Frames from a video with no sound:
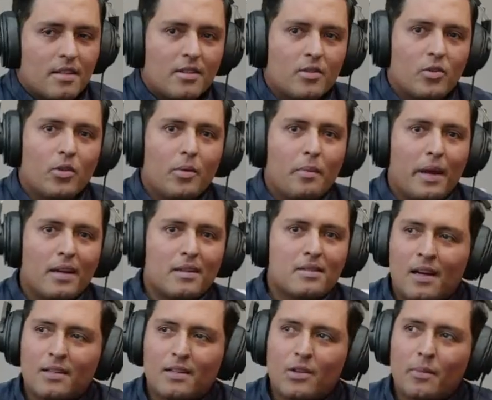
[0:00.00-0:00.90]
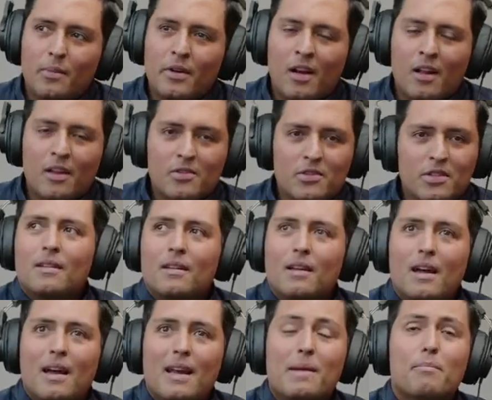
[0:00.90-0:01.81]
to the bank's terminology,
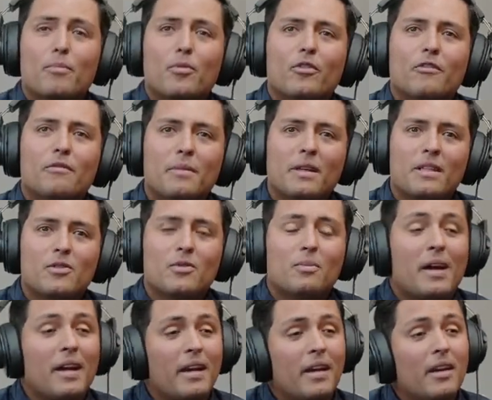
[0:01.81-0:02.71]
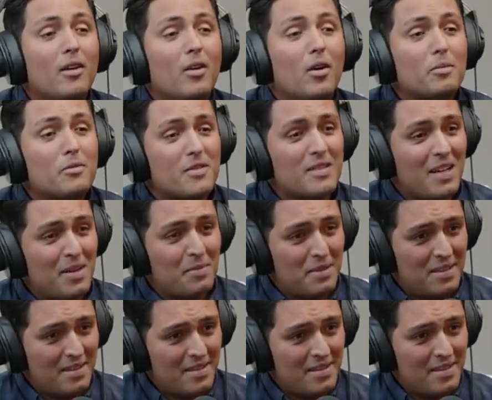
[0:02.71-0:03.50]
an improvement to my income statement.